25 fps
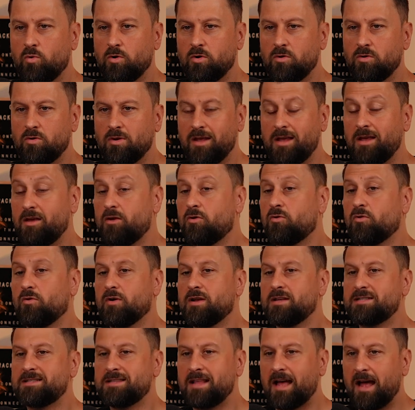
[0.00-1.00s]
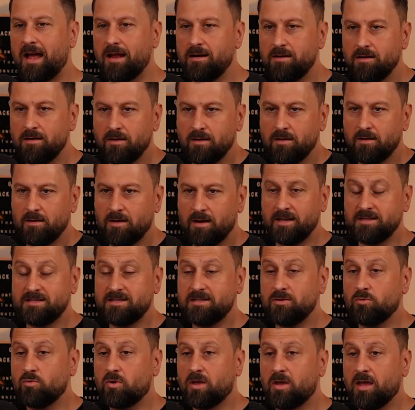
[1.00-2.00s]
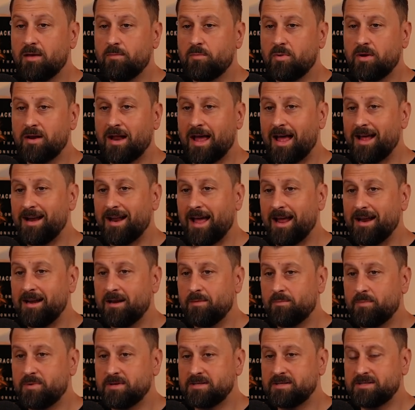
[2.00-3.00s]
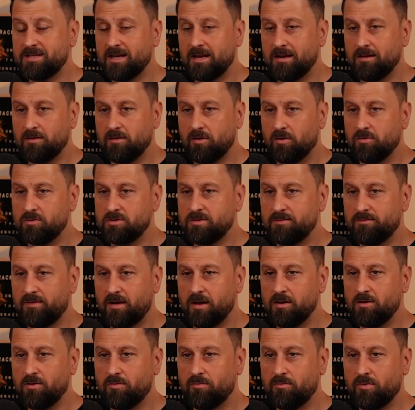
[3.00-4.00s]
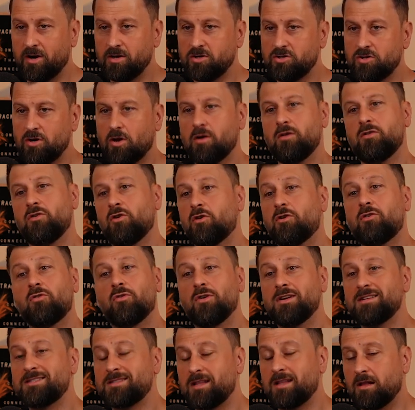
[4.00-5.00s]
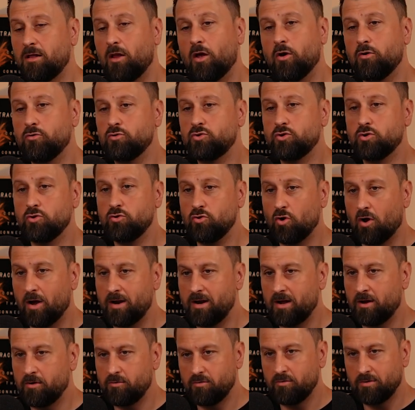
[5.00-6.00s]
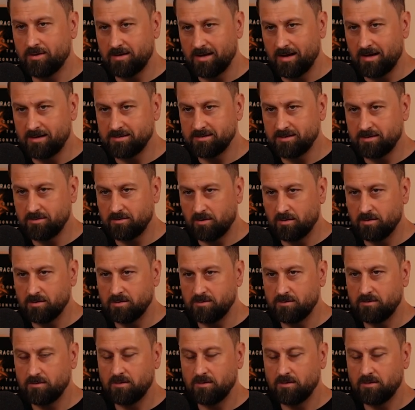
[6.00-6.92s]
will increase that and still keep it at 80% loan to value ratio. You increase the loan to $900,000.